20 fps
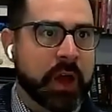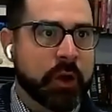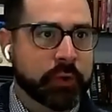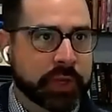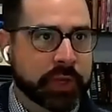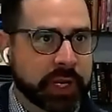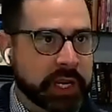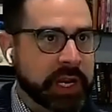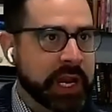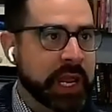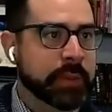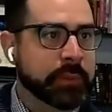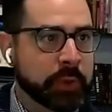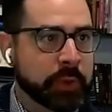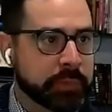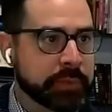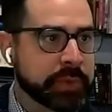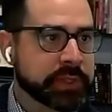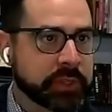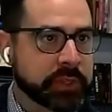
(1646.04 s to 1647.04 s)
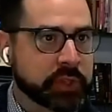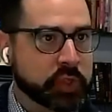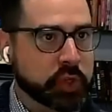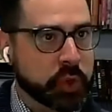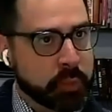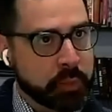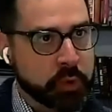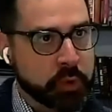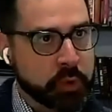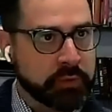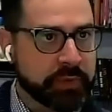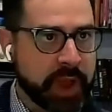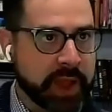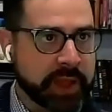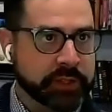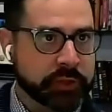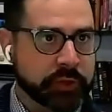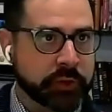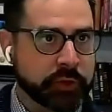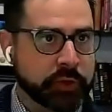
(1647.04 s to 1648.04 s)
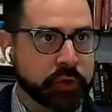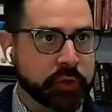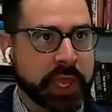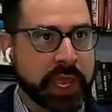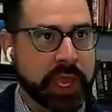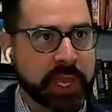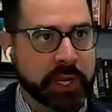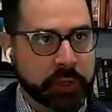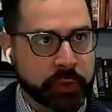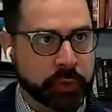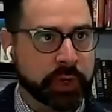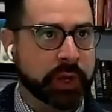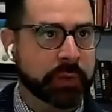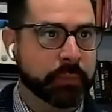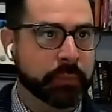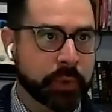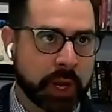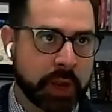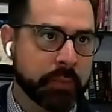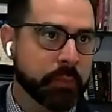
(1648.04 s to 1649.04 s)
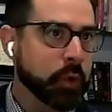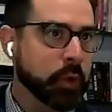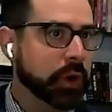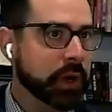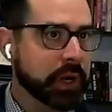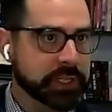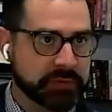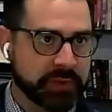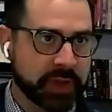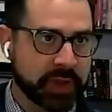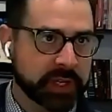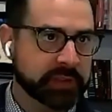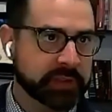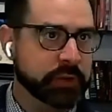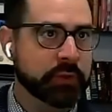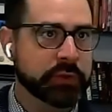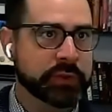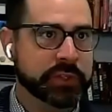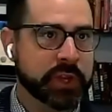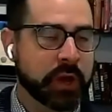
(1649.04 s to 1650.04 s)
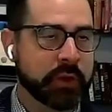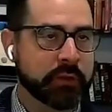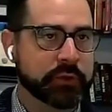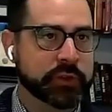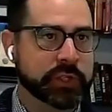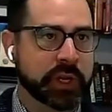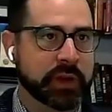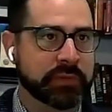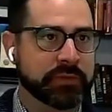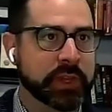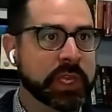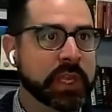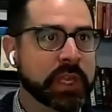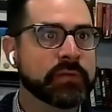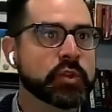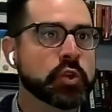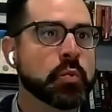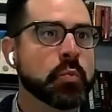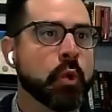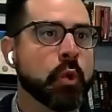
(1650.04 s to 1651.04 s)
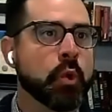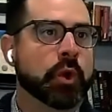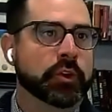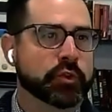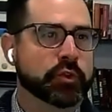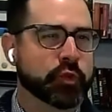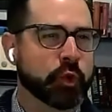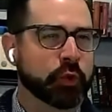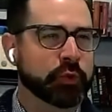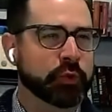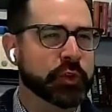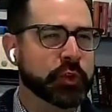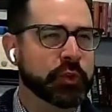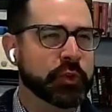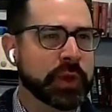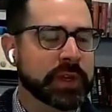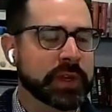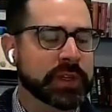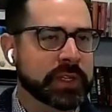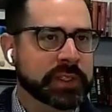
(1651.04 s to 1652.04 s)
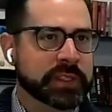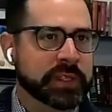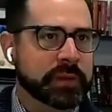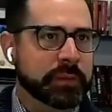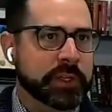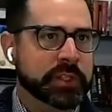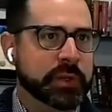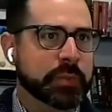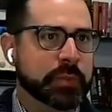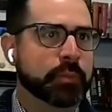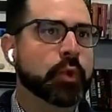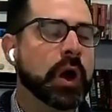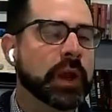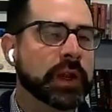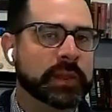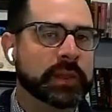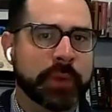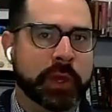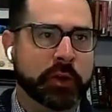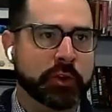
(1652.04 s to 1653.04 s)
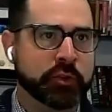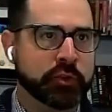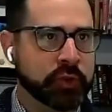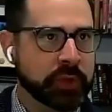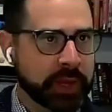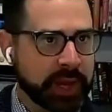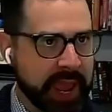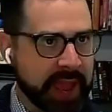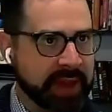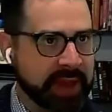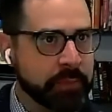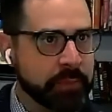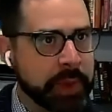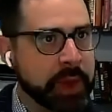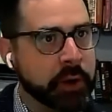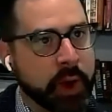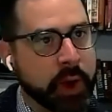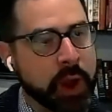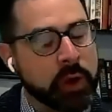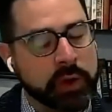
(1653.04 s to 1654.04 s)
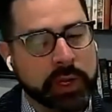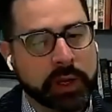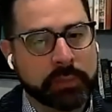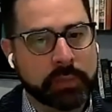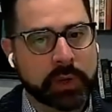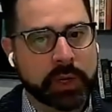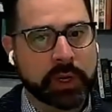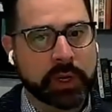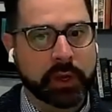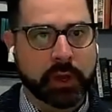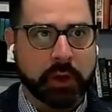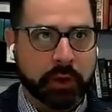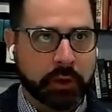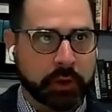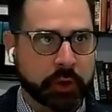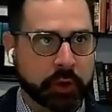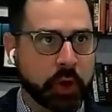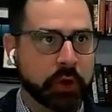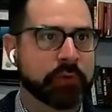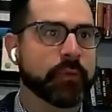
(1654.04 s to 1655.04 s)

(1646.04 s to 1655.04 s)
if the cloud can enable the business to move faster and you can't do it on-prem, more cost-effective, all this other stuff, it gives you more control. So you, as a product manager, you can have a better outcome.